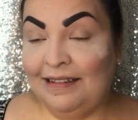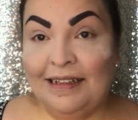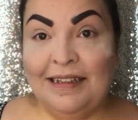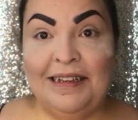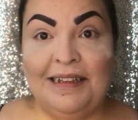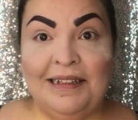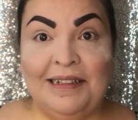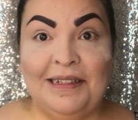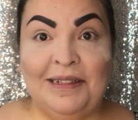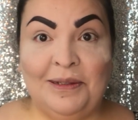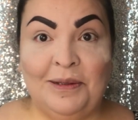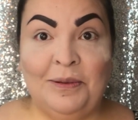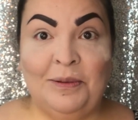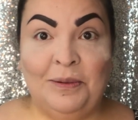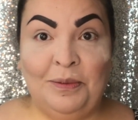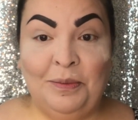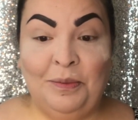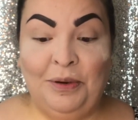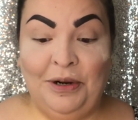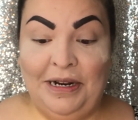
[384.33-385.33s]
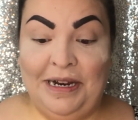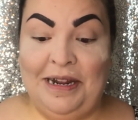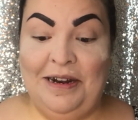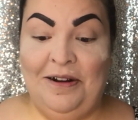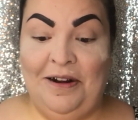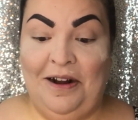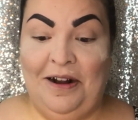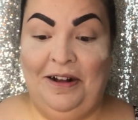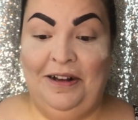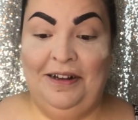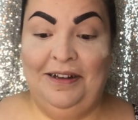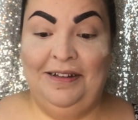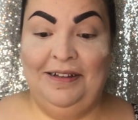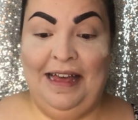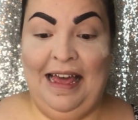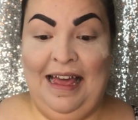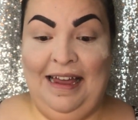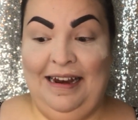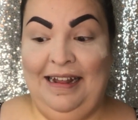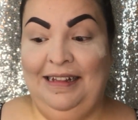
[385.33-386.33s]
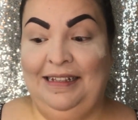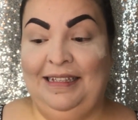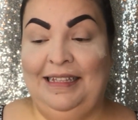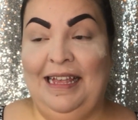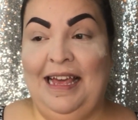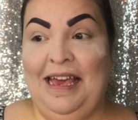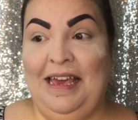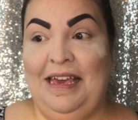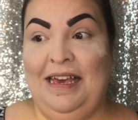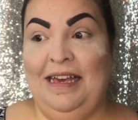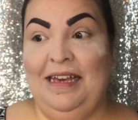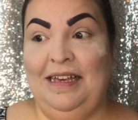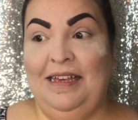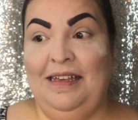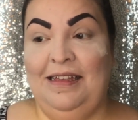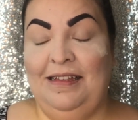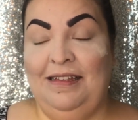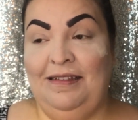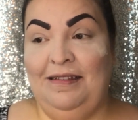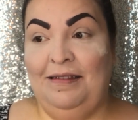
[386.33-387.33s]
is pretty dark, and it's like